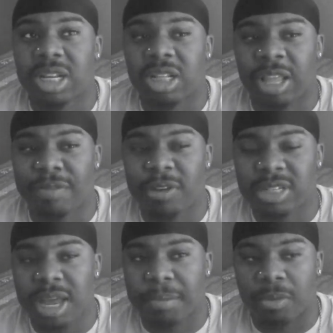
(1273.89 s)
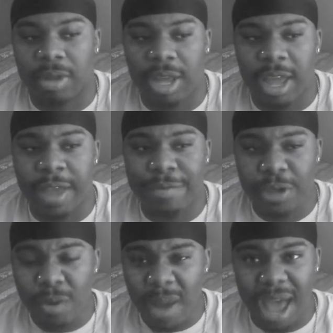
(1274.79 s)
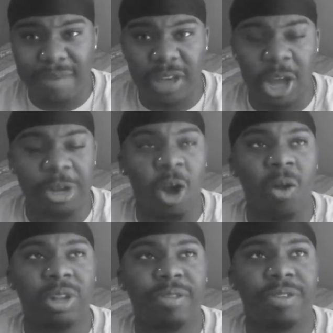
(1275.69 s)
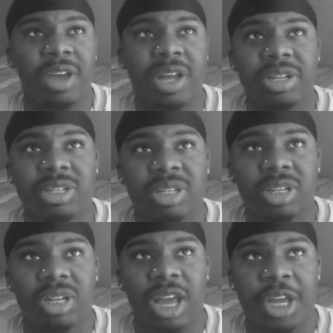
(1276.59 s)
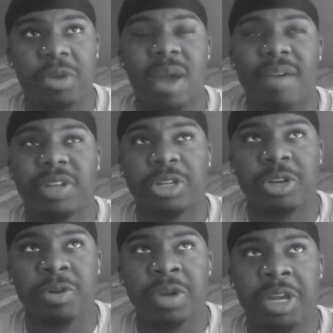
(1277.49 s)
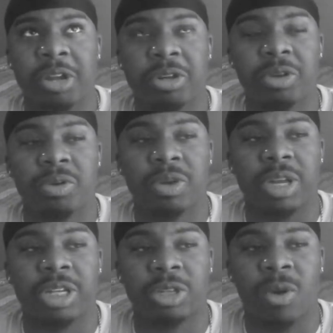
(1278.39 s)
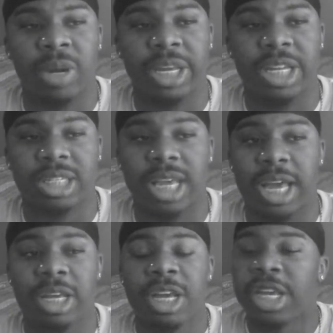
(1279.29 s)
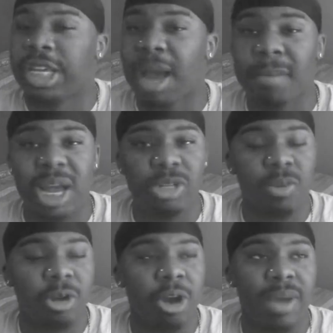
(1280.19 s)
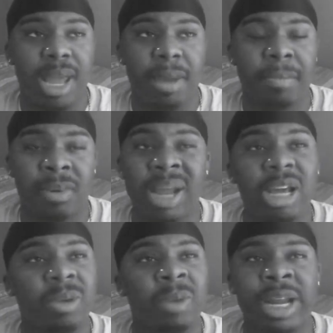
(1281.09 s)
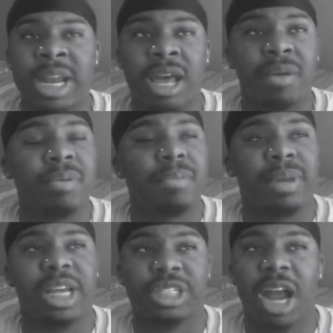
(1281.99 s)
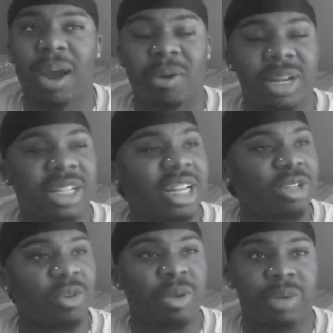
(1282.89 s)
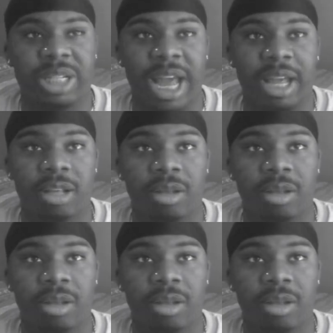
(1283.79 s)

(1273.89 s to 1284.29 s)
Like, for example, if you have an OnlyFans and you have a dude and your dude is going against that, y'all might as well go ahead and break up right now, because y'all are going to disagree with that.